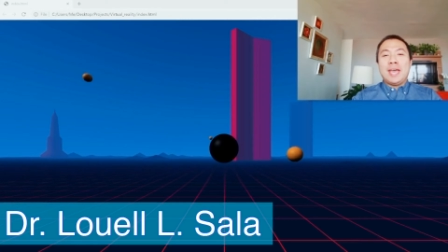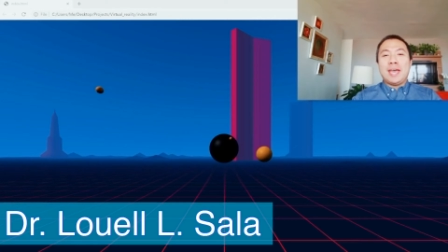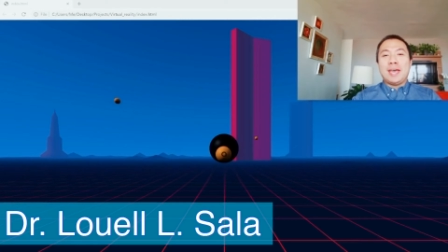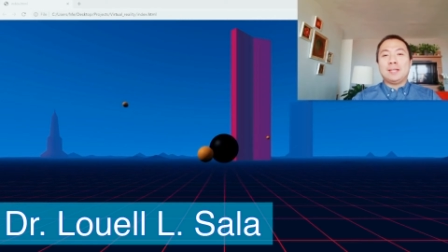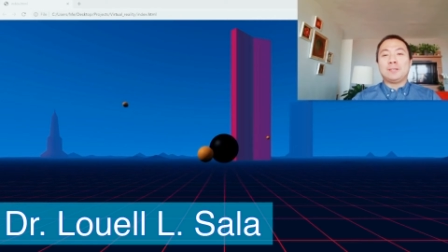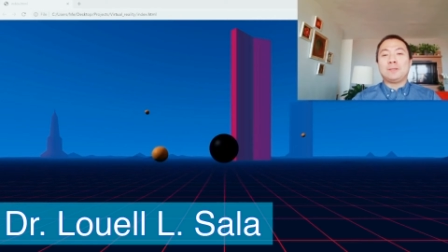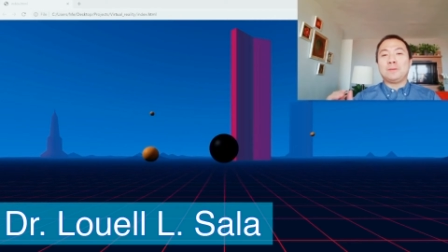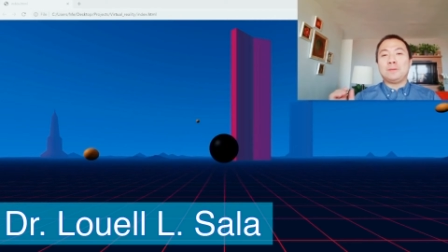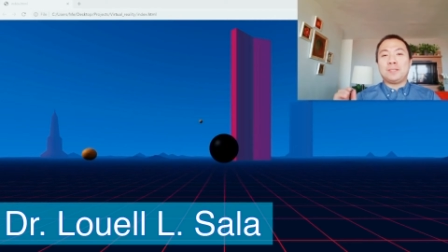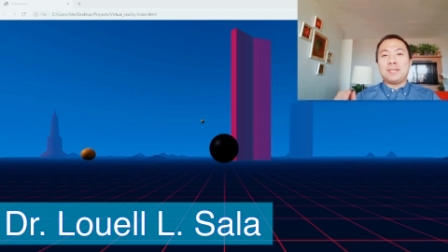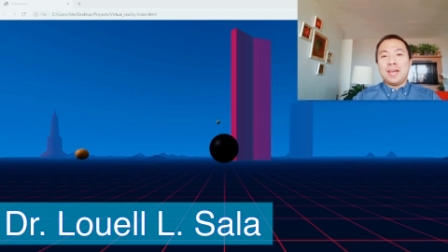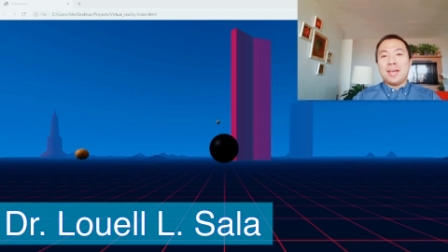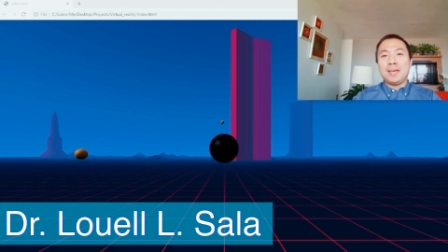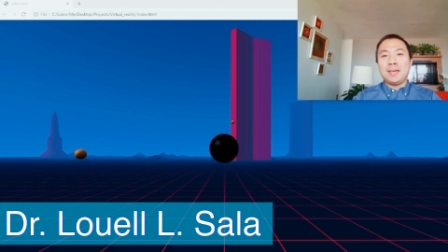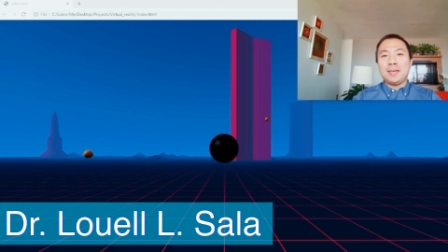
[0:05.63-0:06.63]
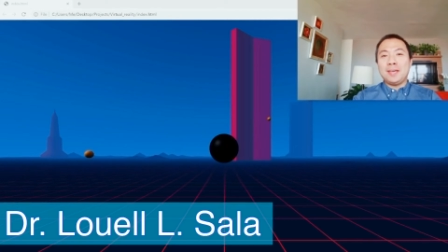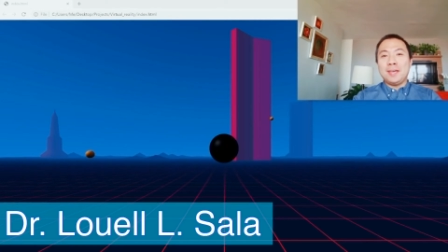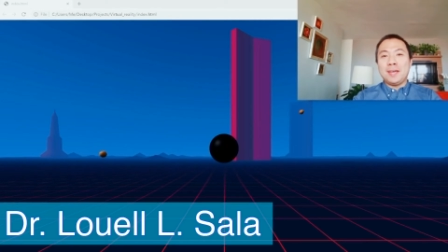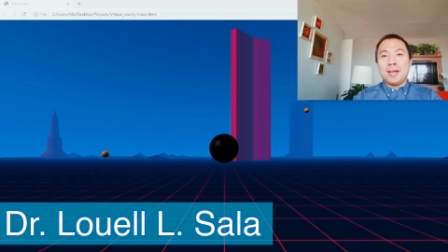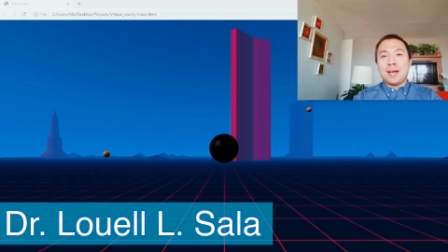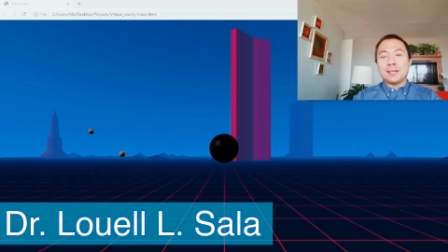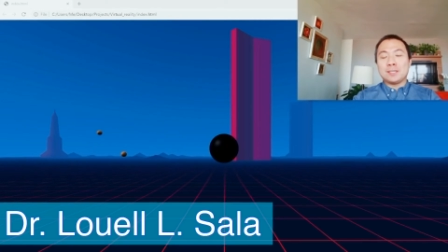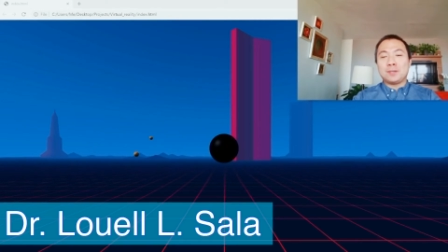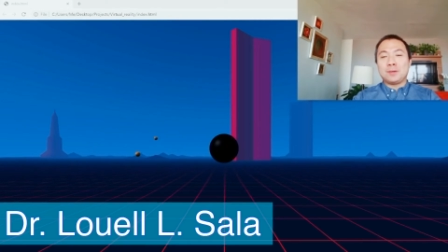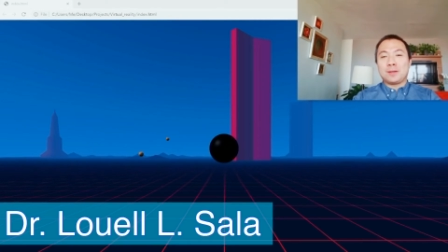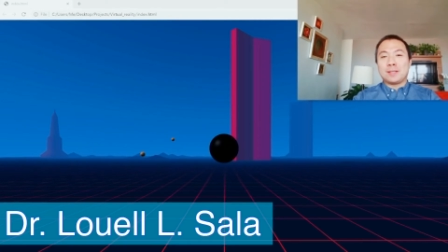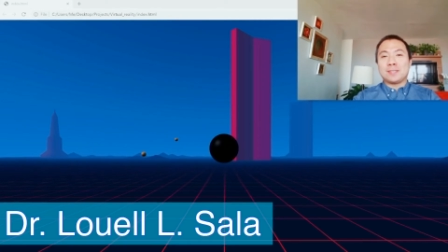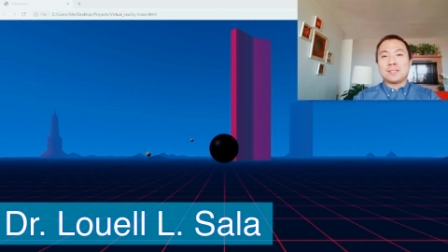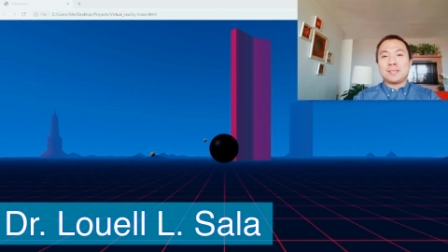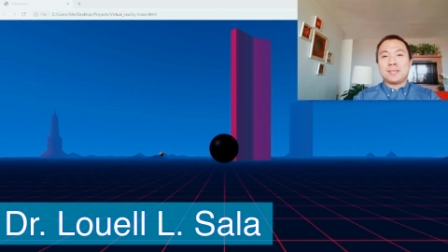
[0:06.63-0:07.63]
and today, as you
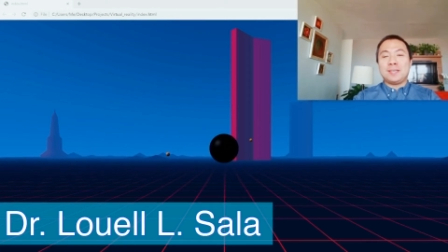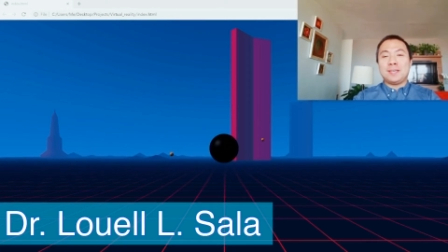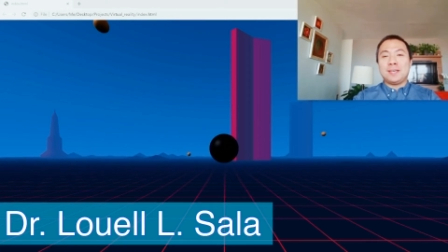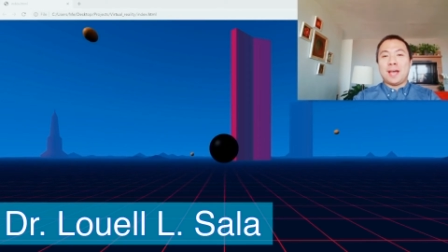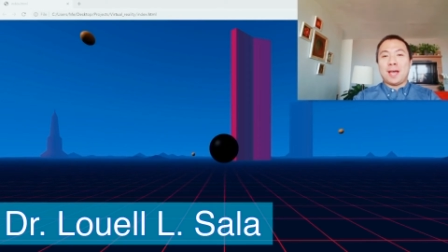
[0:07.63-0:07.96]
can see,